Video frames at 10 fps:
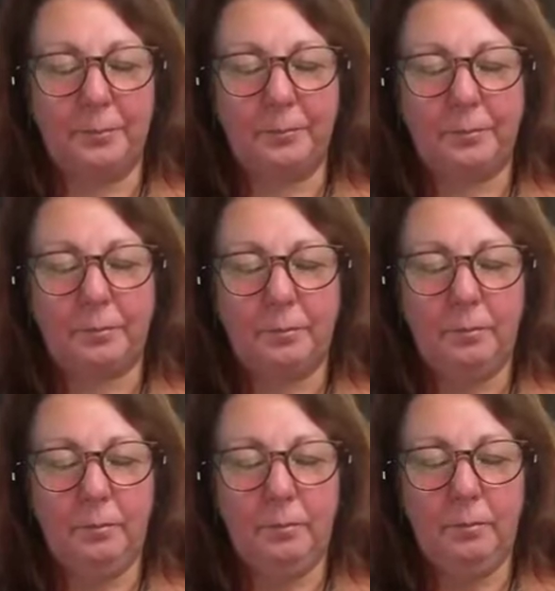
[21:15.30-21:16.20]

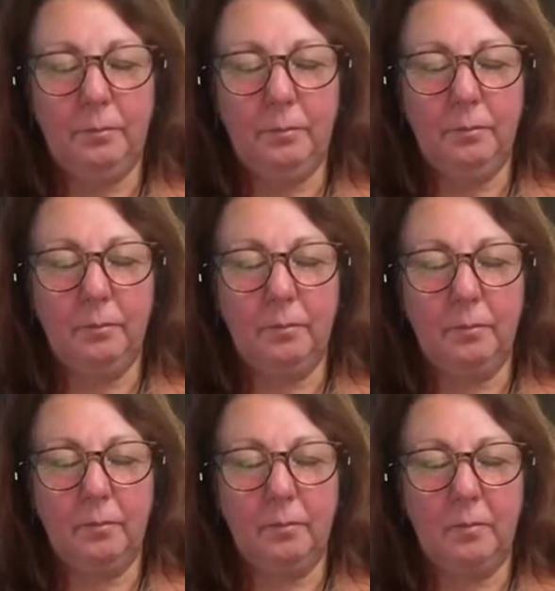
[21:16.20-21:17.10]

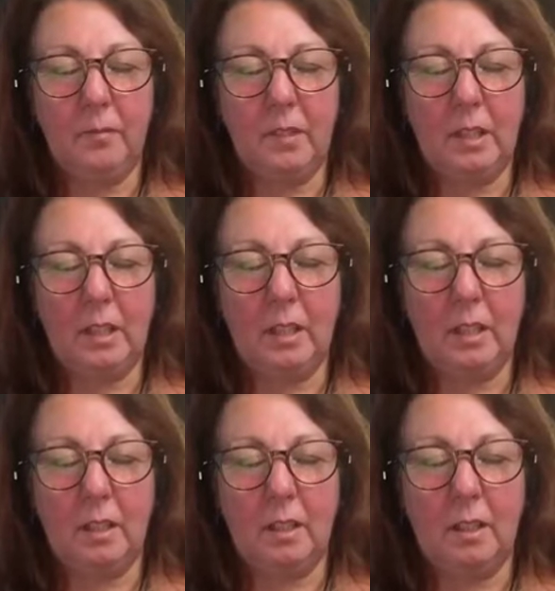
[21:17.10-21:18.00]

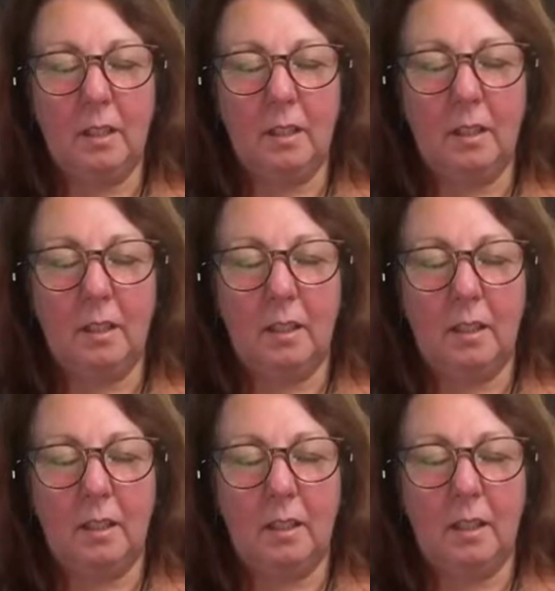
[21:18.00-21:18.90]

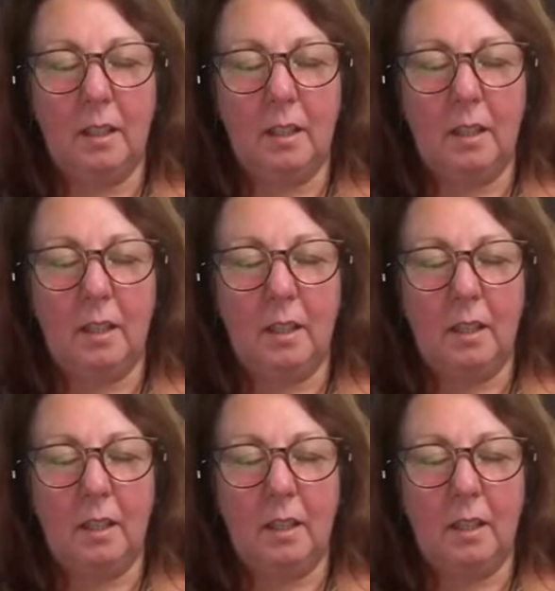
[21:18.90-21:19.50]
No one is speaking in this clip.